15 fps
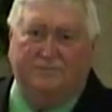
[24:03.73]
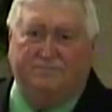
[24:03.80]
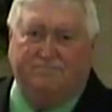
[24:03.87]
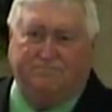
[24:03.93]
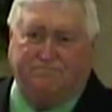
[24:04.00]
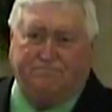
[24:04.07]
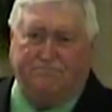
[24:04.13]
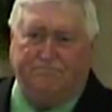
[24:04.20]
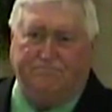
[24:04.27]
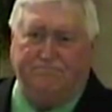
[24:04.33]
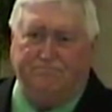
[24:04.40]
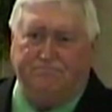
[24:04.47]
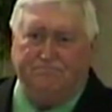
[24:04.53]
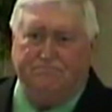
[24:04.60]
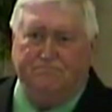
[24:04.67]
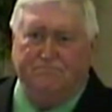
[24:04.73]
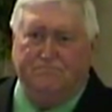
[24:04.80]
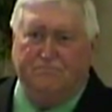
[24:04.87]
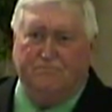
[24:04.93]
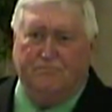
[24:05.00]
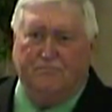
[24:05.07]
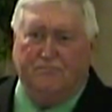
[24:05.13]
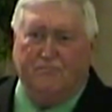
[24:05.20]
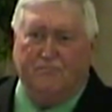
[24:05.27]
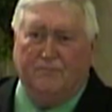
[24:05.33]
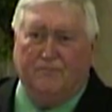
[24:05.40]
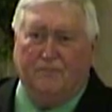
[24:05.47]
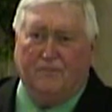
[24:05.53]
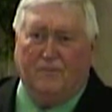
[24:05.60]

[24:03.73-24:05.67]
Nobody speaks.